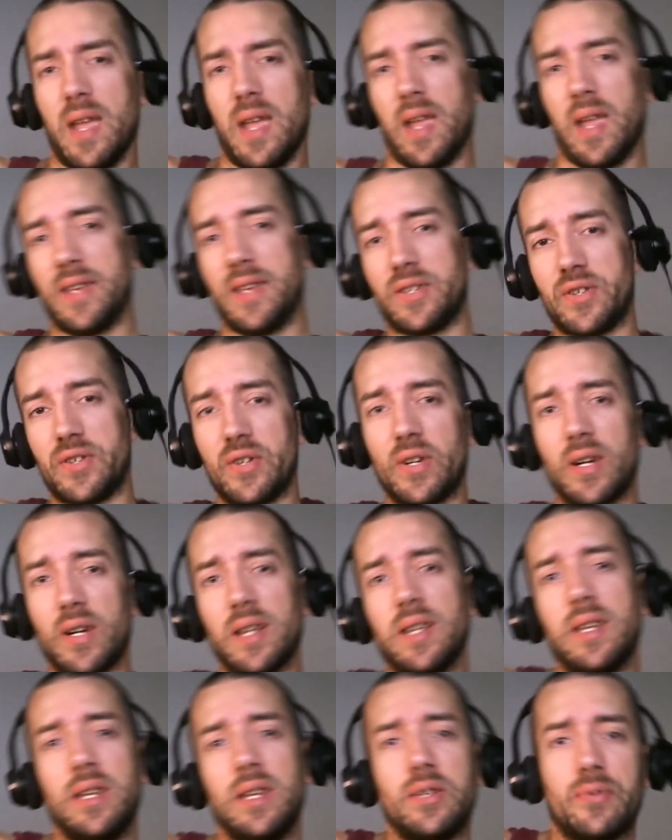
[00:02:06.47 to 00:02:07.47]
He's
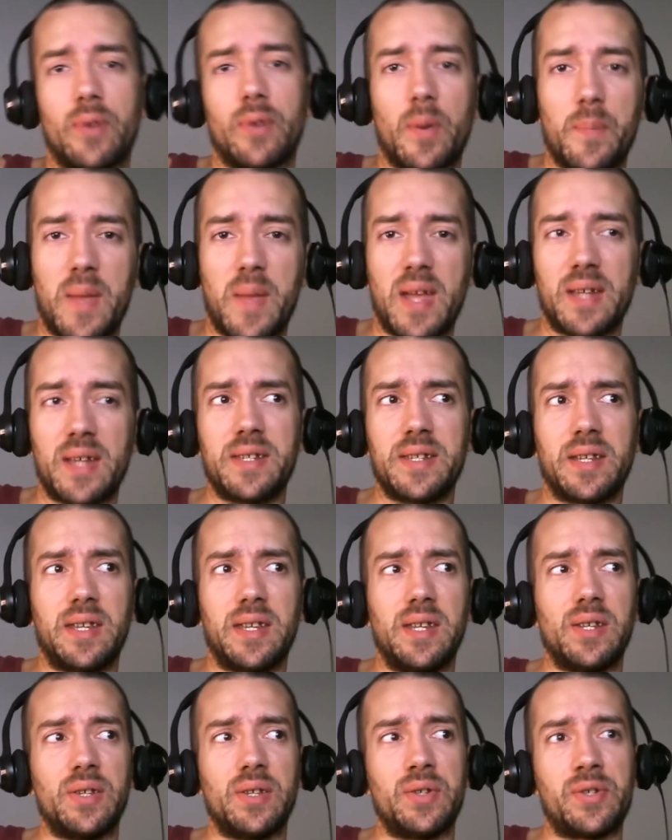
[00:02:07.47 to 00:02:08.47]
nerdy, he's romantic,
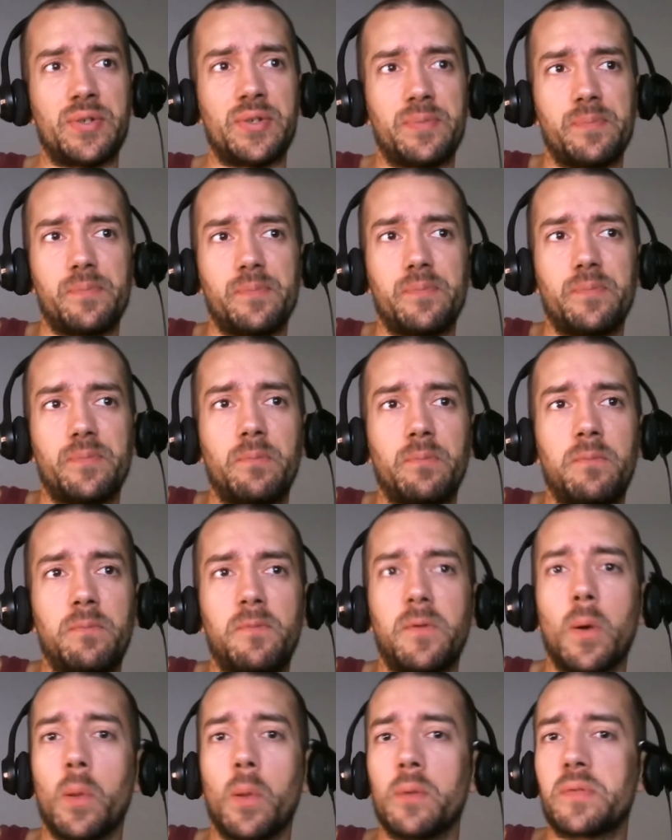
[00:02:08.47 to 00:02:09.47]
he's
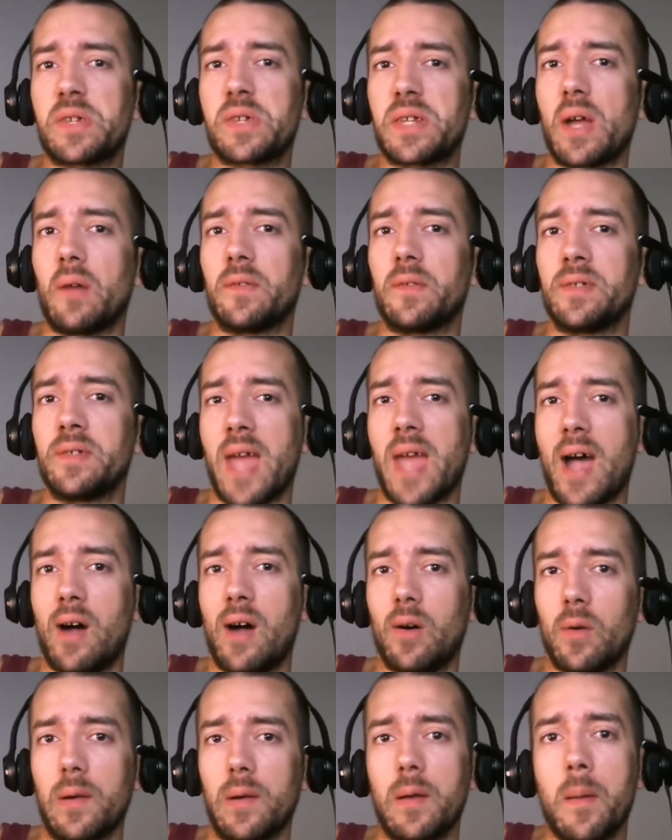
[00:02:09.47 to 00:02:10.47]
full of
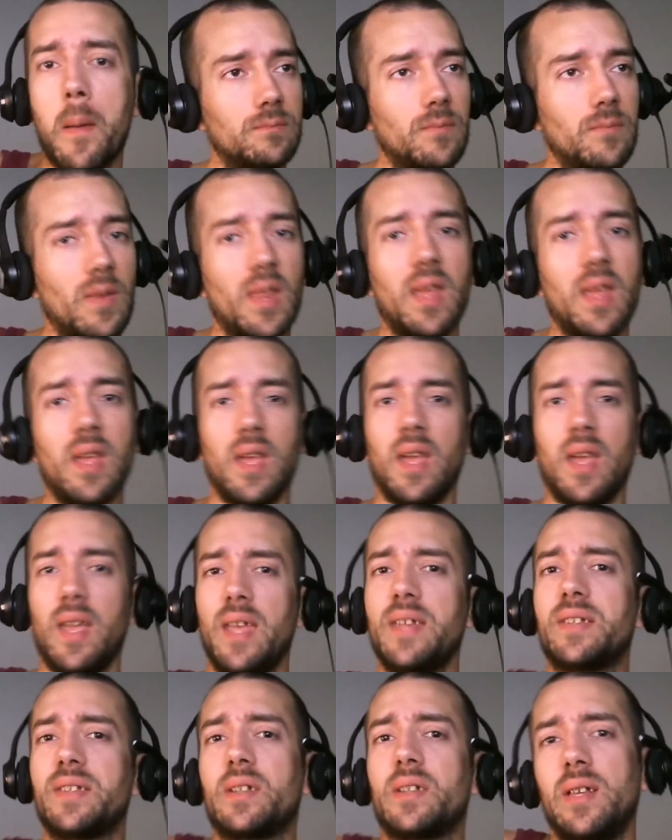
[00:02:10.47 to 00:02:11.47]
self-doubt,
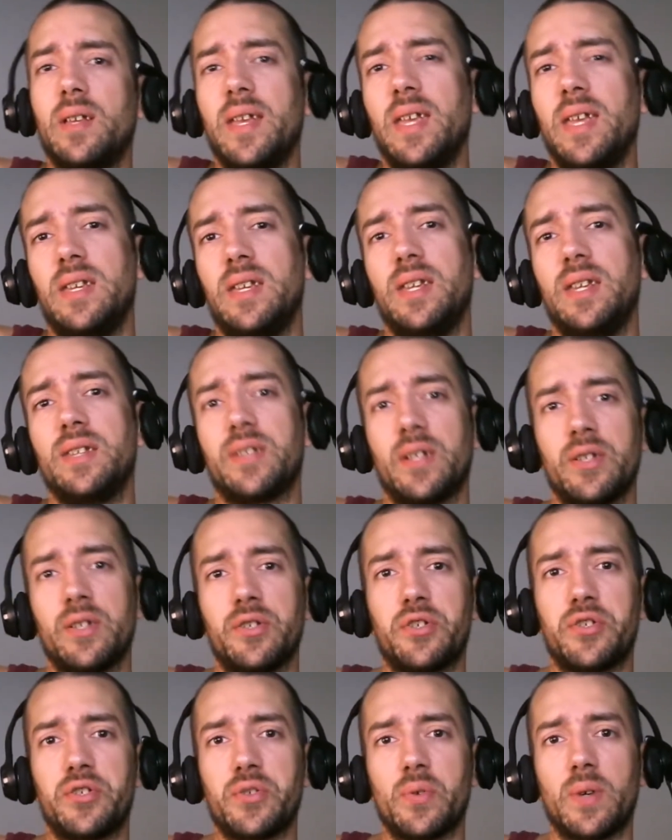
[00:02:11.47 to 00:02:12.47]
he's clingy, he's
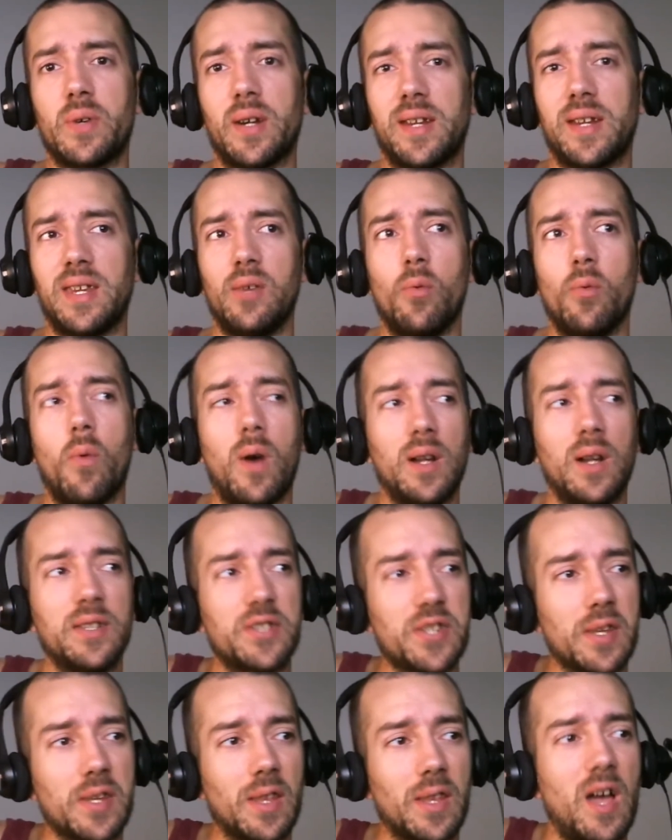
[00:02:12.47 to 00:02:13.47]
unsure, he
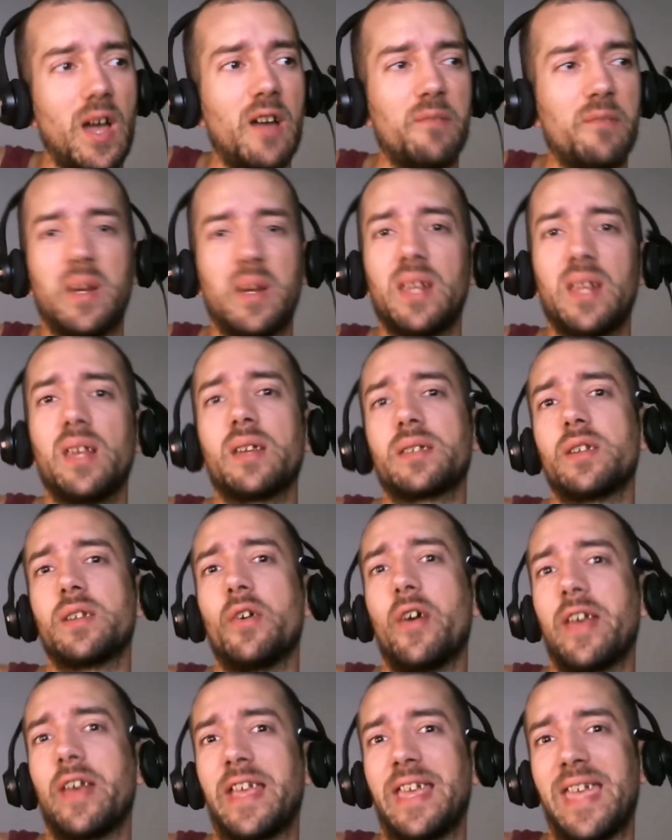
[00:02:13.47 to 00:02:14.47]
wants love, but he doesn't know
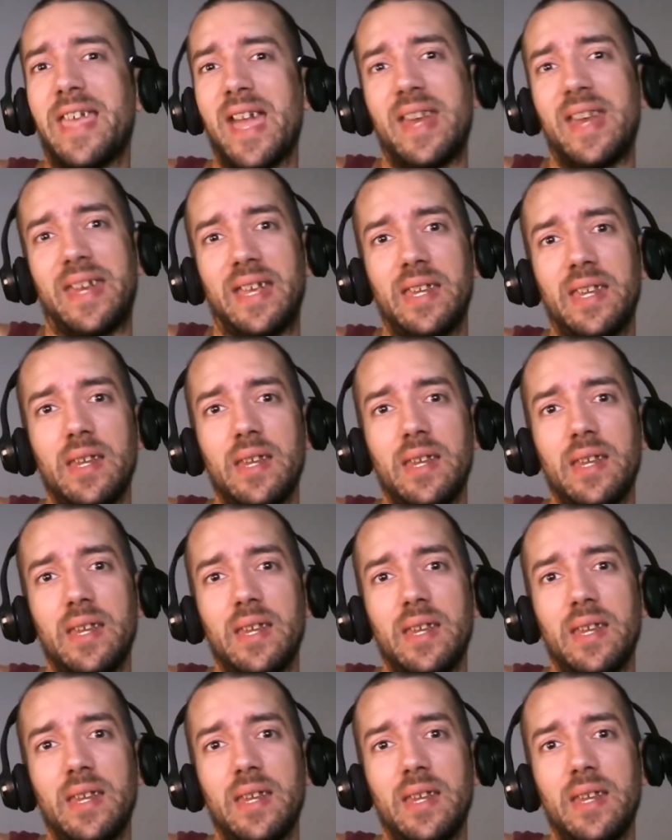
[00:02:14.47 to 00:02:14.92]
how to get it.